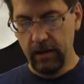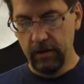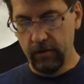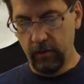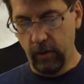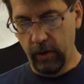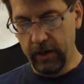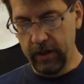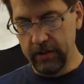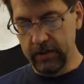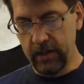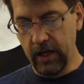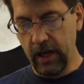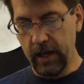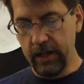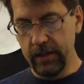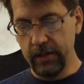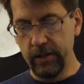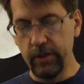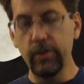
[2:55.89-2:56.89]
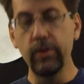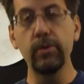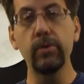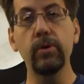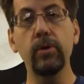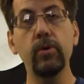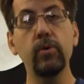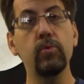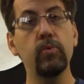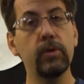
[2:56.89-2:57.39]
For it is not you
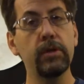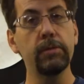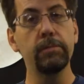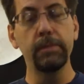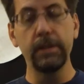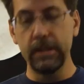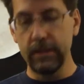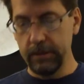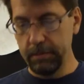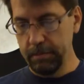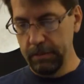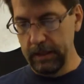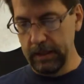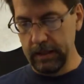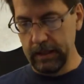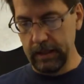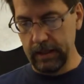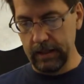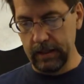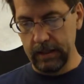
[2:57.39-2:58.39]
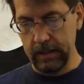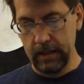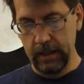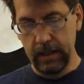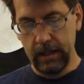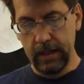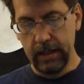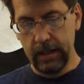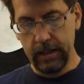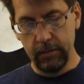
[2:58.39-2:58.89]
who will be speaking,
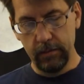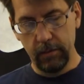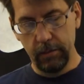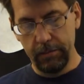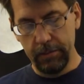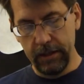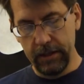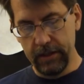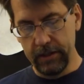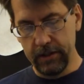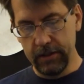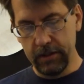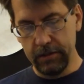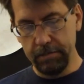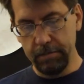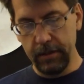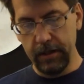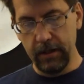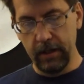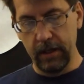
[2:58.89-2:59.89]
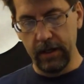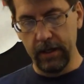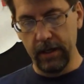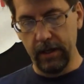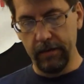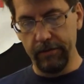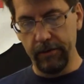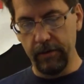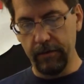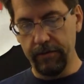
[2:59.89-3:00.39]
it will be the Spirit
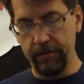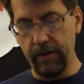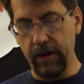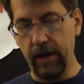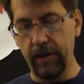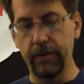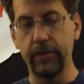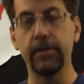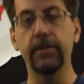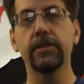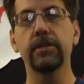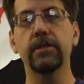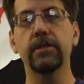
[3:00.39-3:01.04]
of your Father